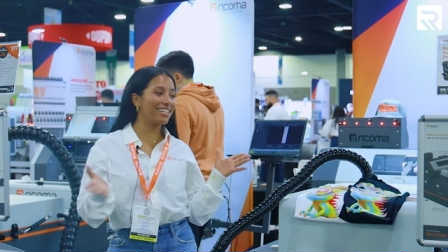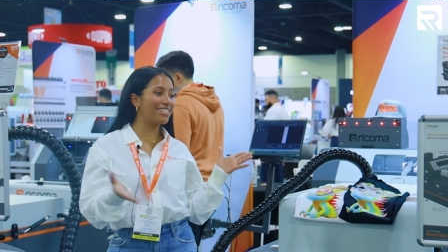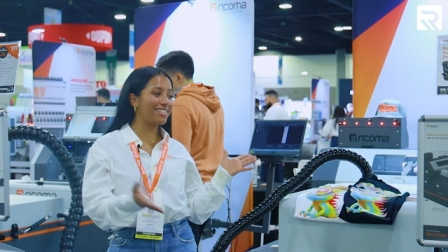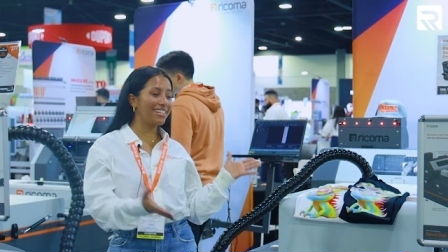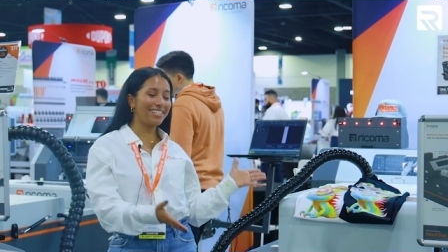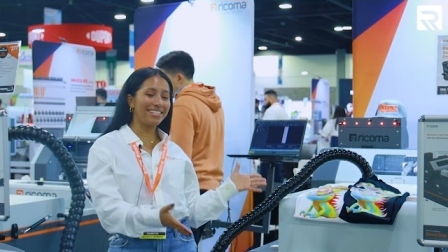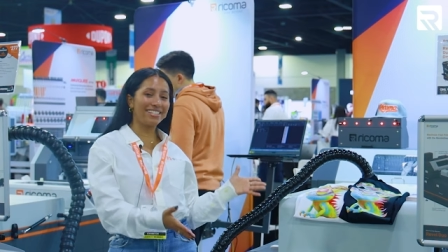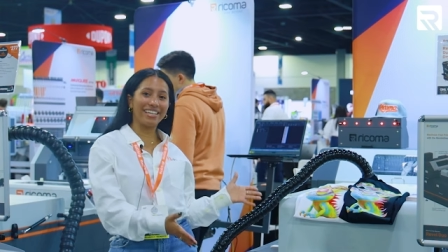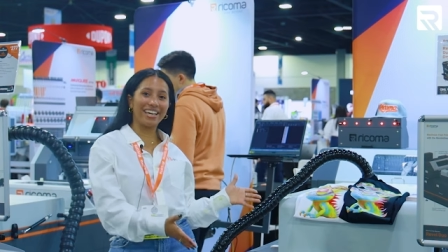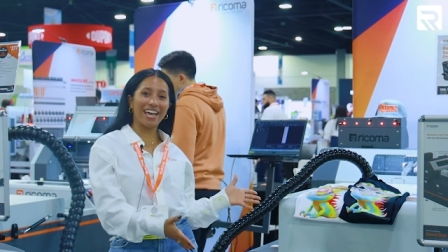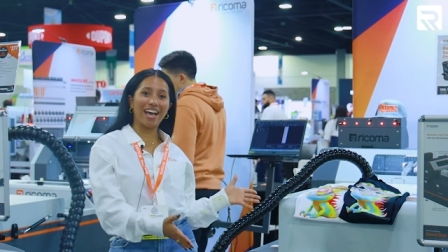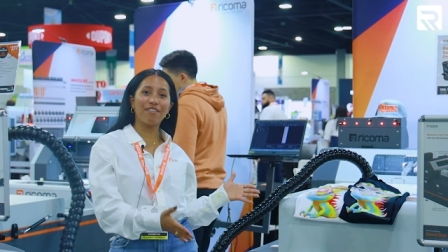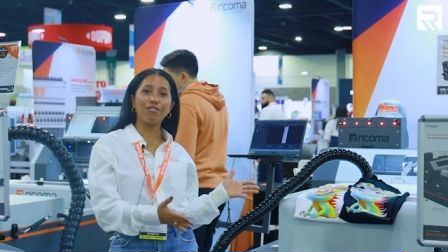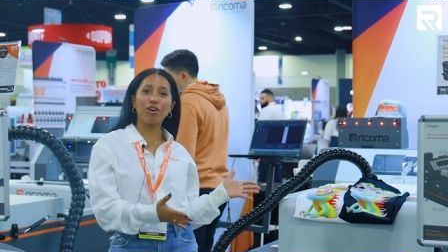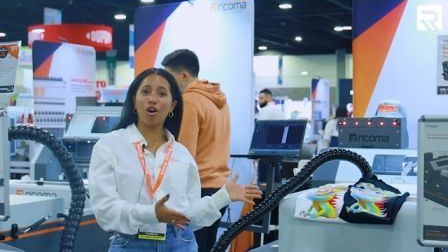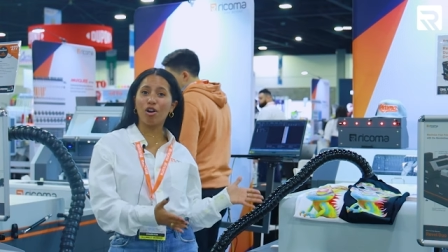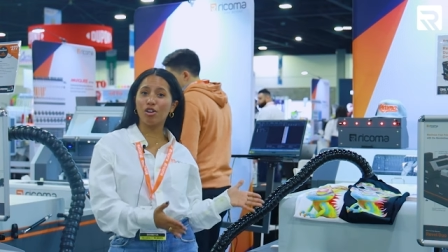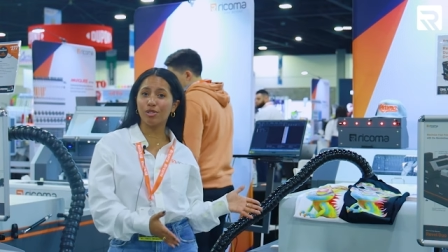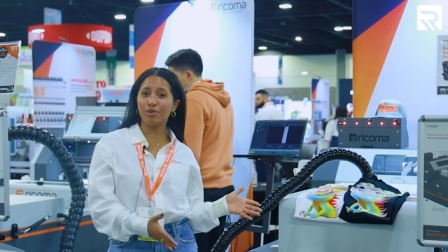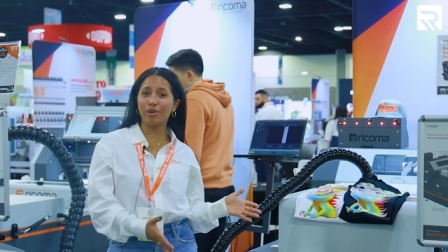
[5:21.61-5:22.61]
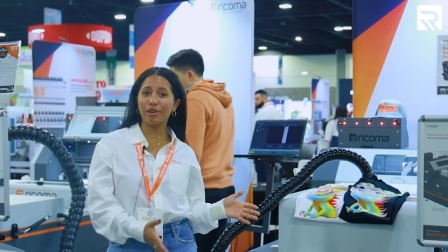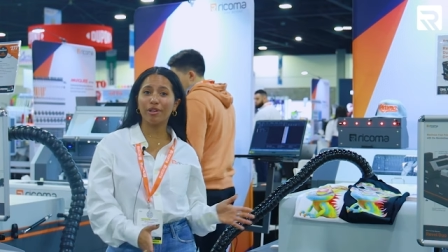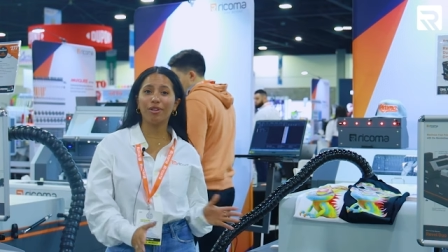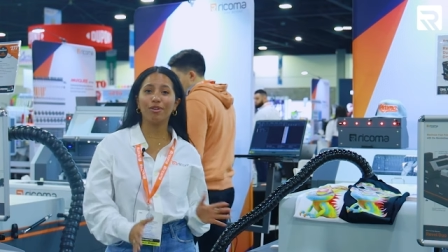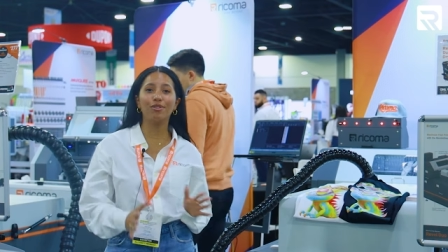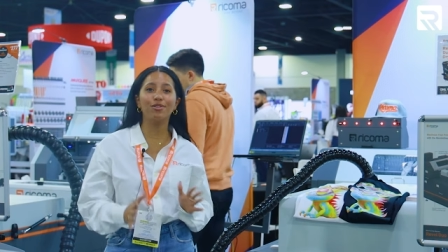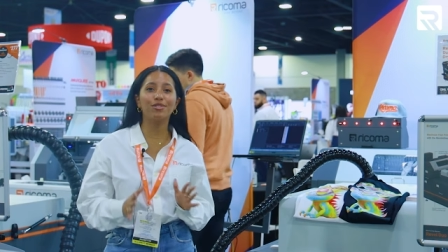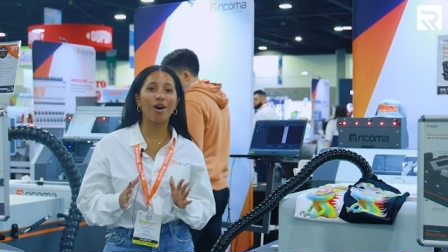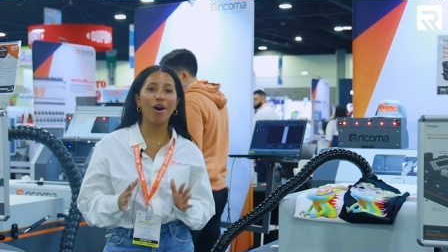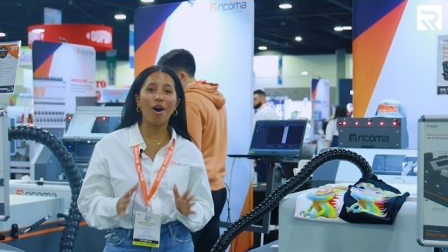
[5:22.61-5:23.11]
this DTF also
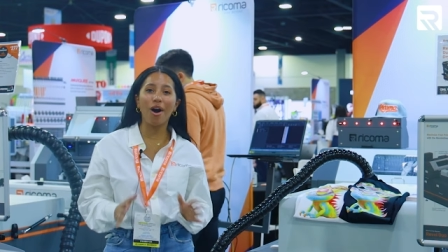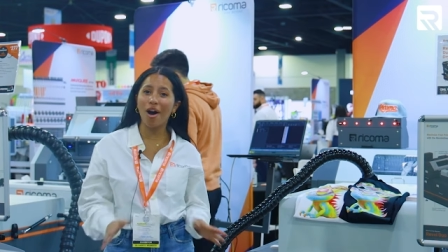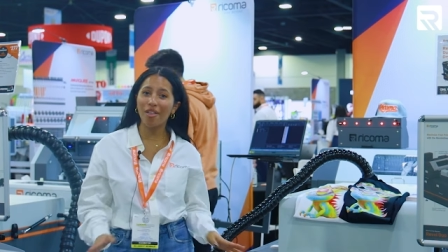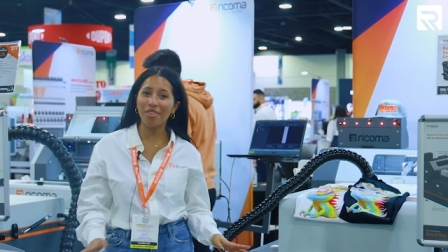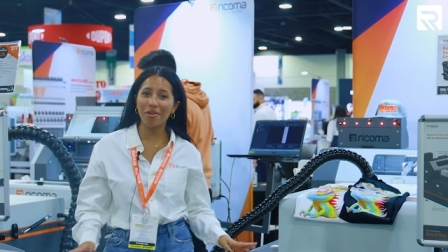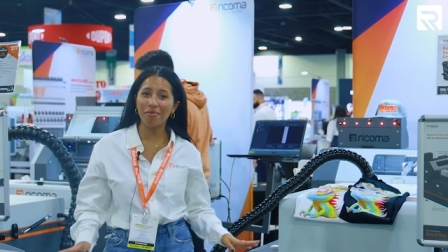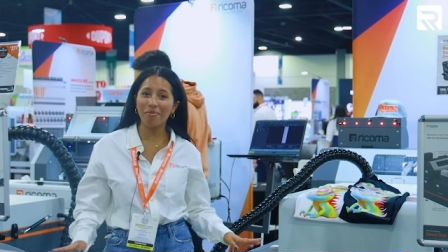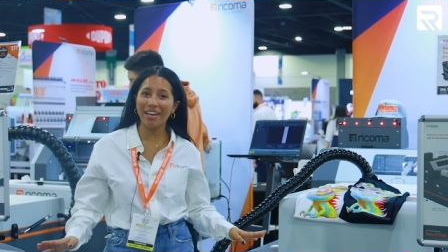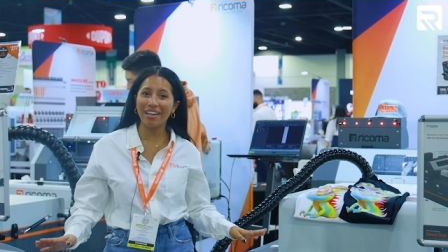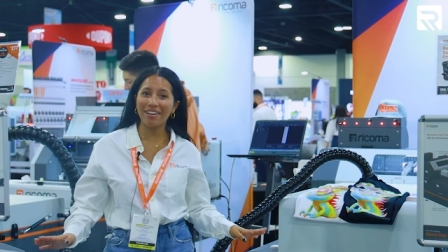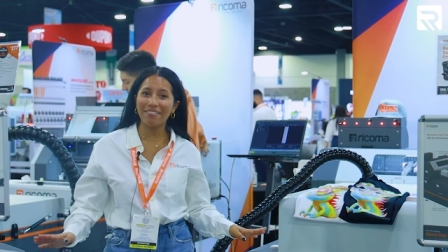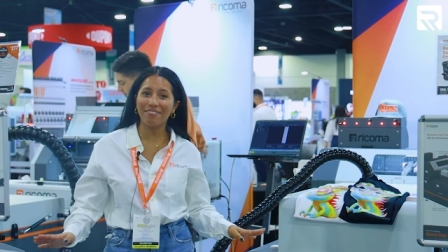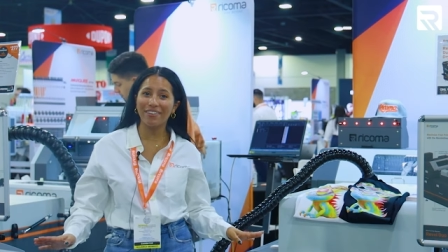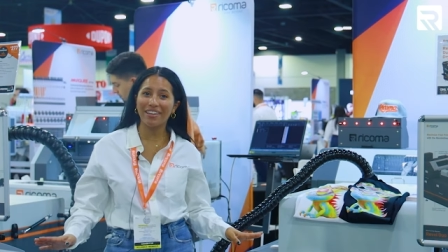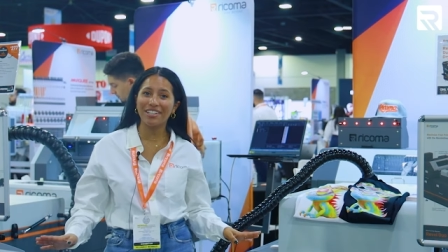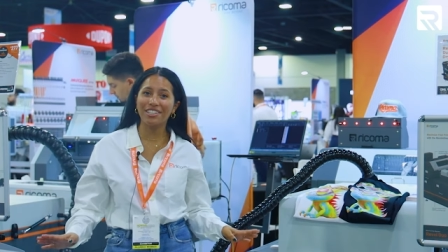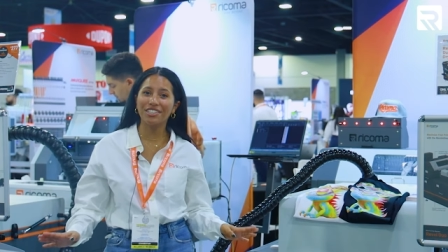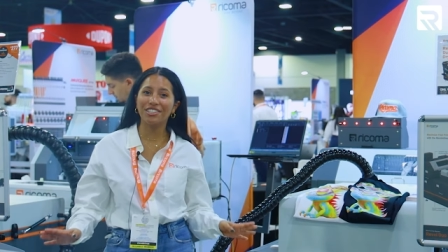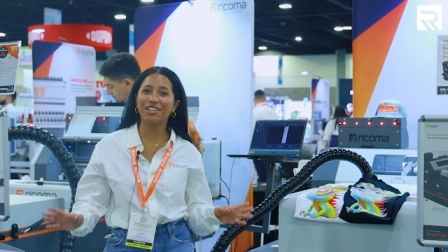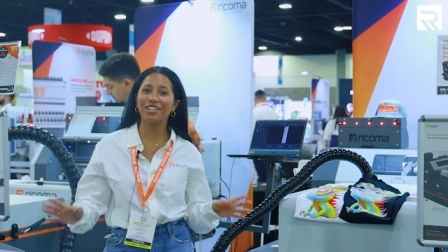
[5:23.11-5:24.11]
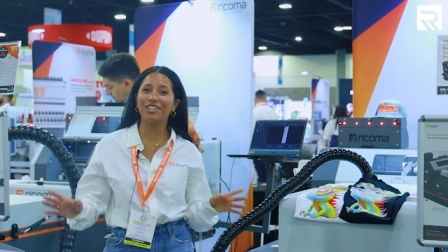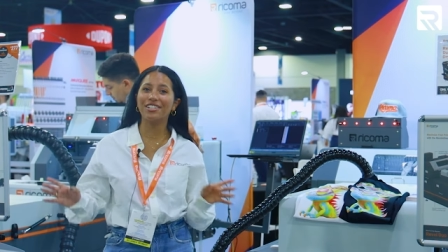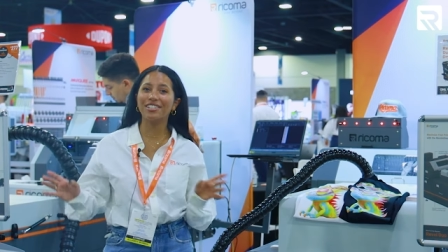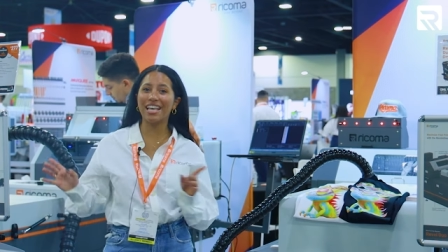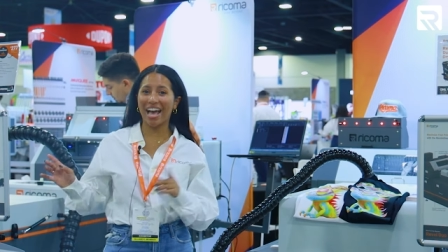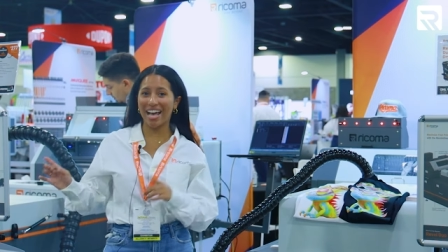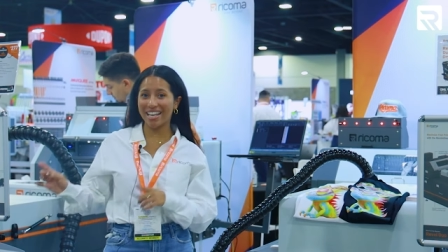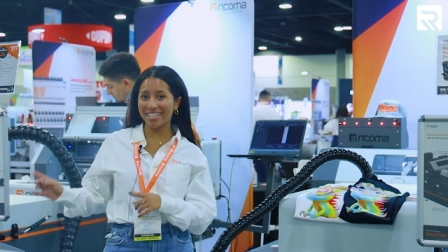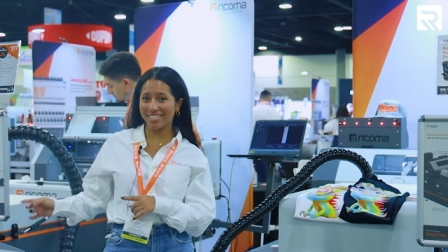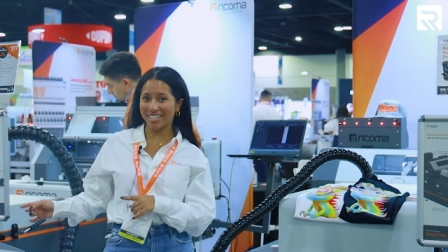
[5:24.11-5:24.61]
includes all the main
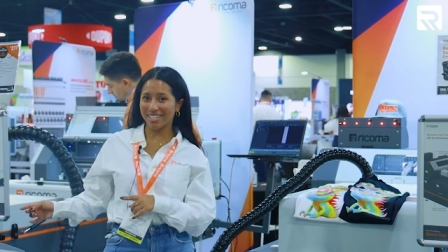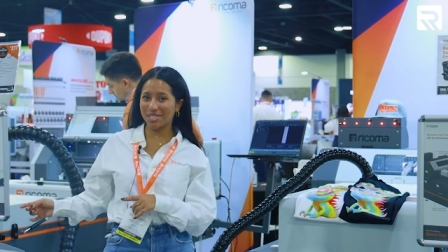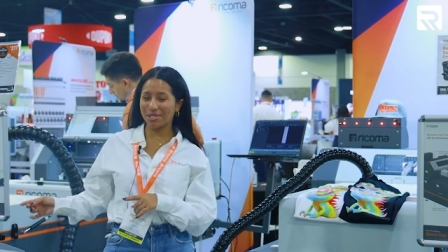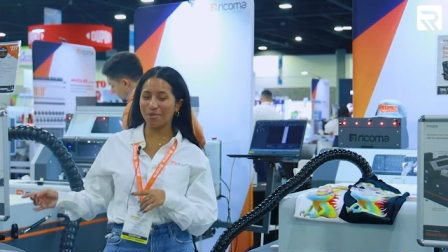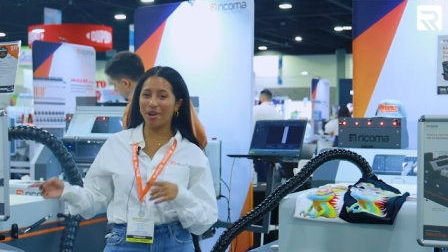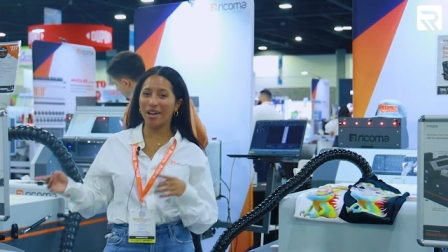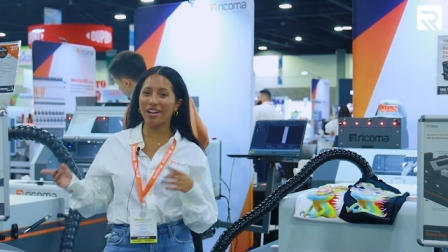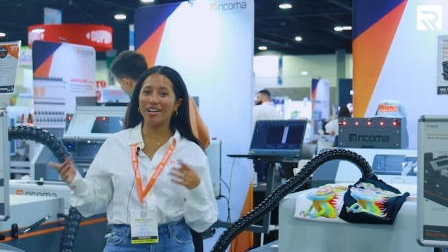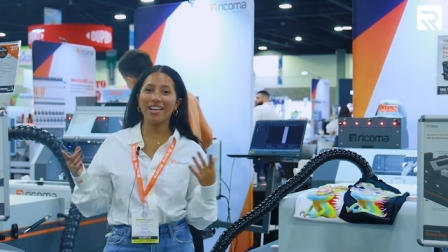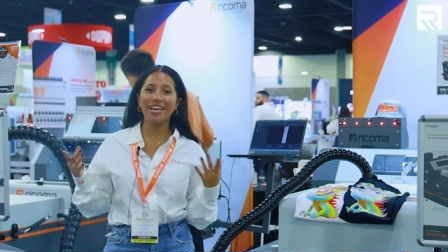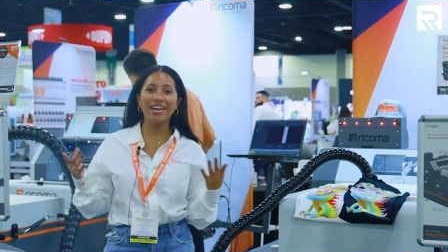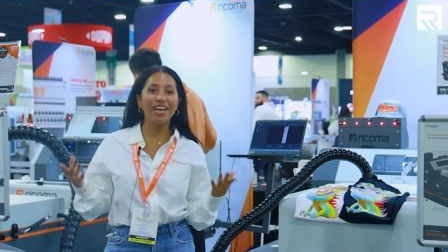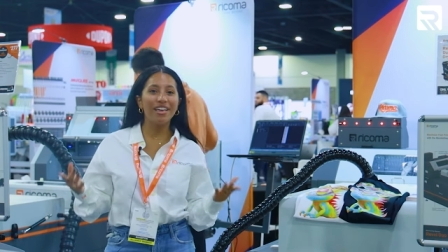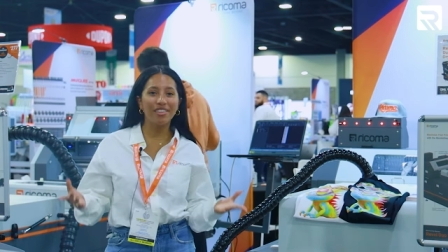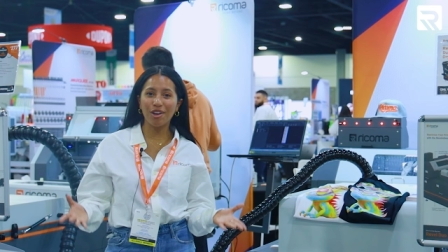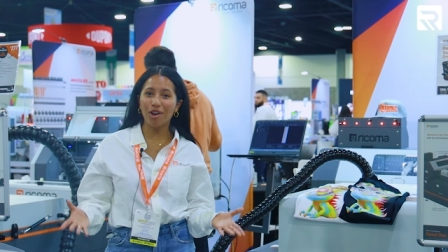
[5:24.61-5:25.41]
features as this one,